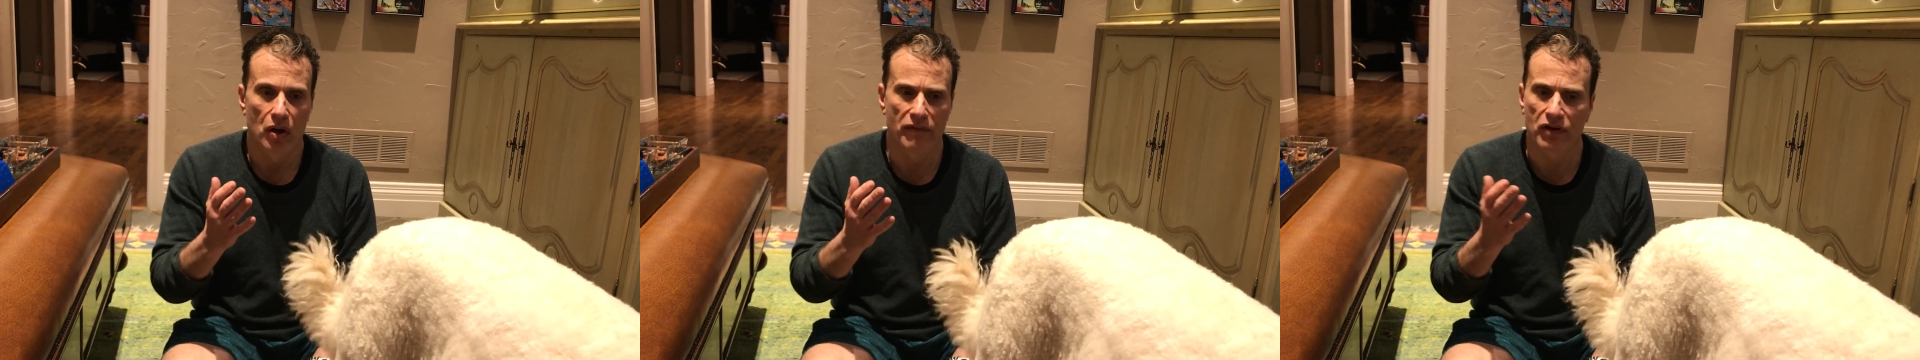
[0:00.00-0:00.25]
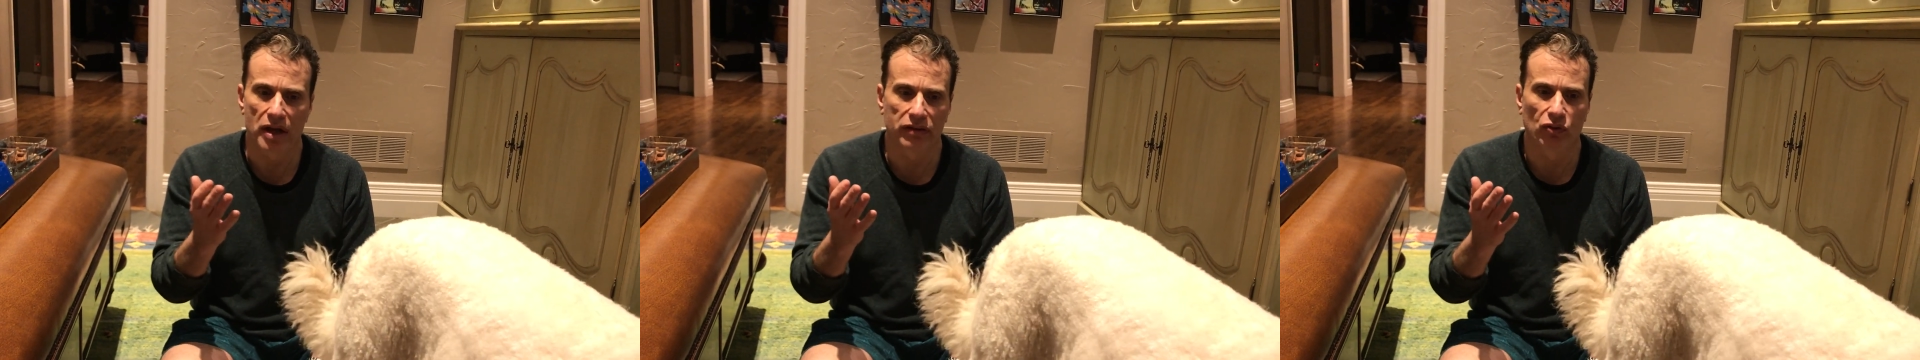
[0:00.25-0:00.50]

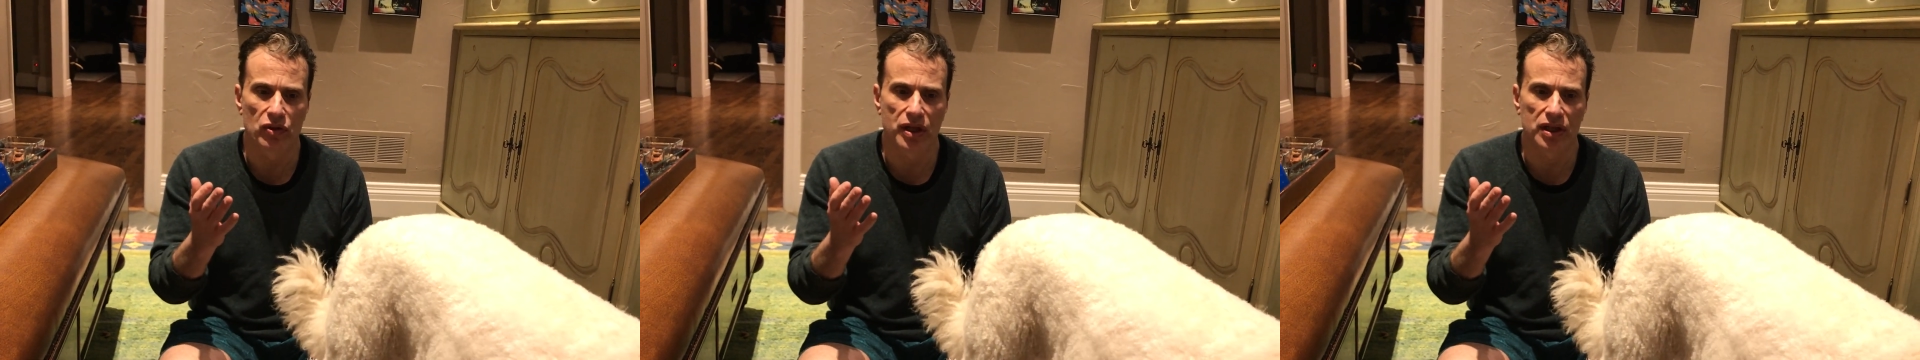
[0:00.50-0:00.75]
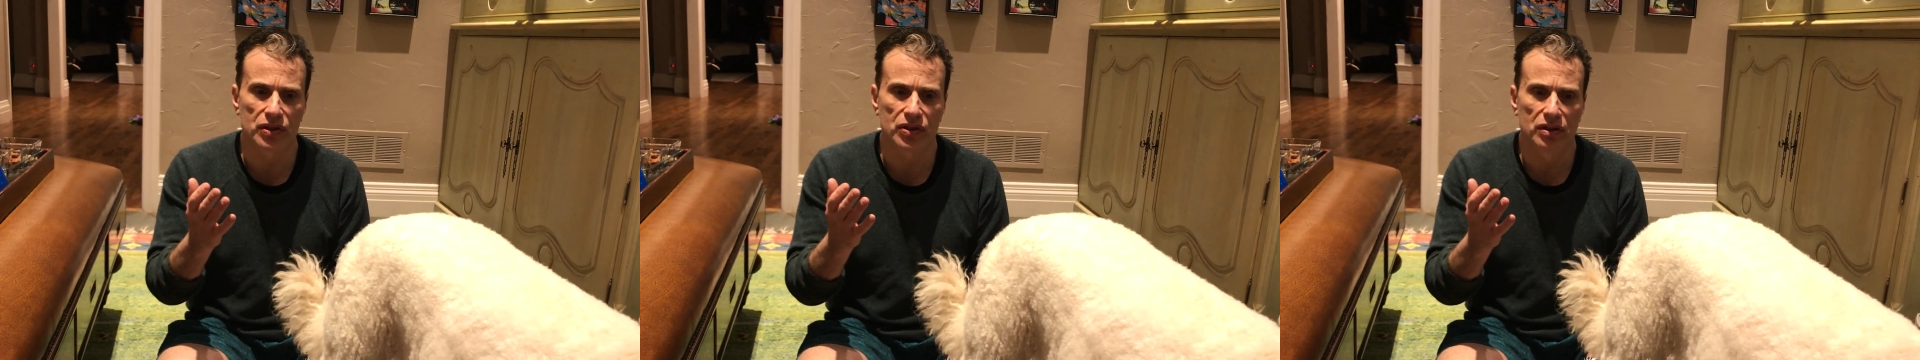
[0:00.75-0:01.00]
I've gone through
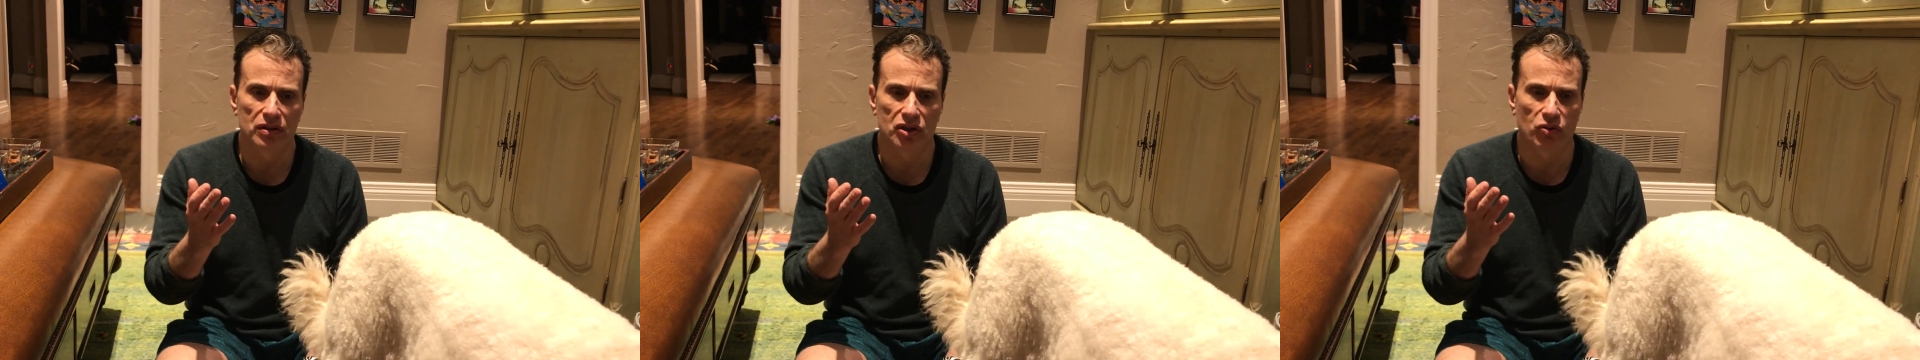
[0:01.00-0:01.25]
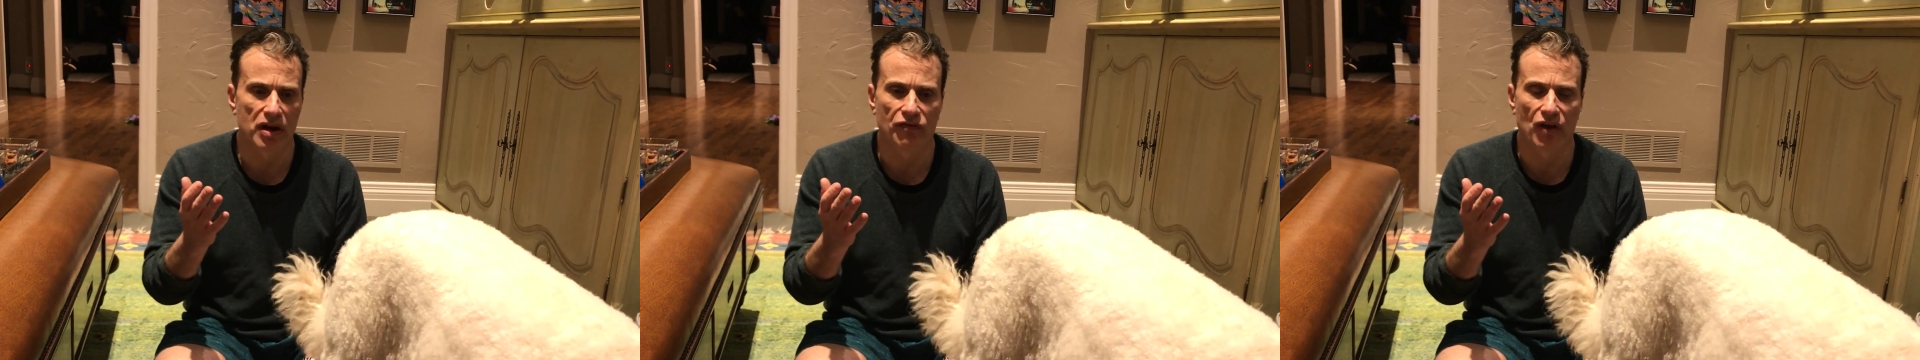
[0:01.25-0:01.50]
this
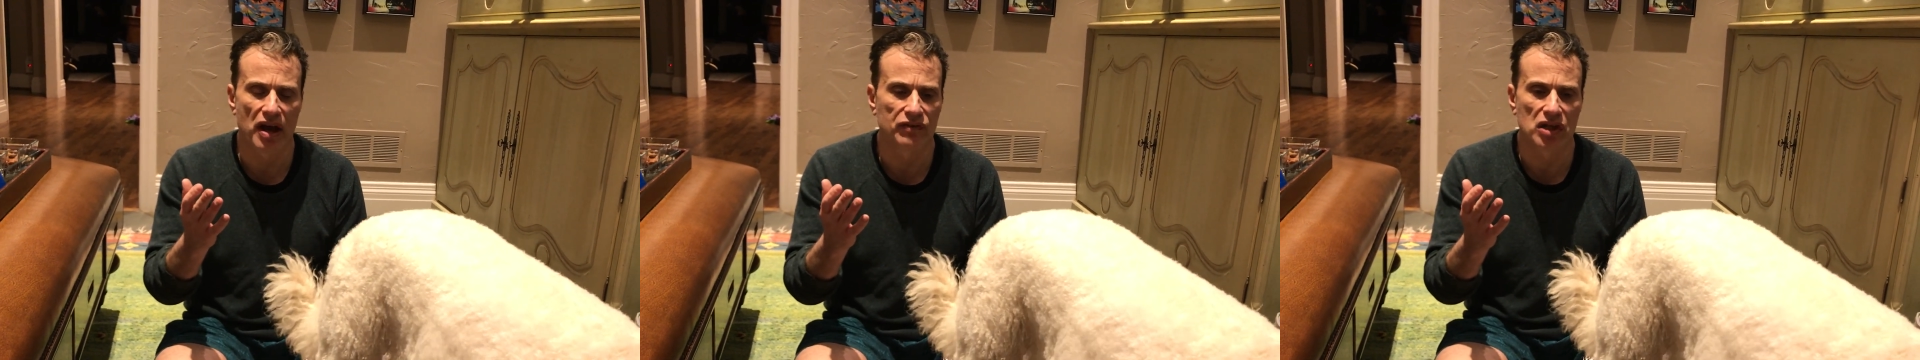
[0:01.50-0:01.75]
25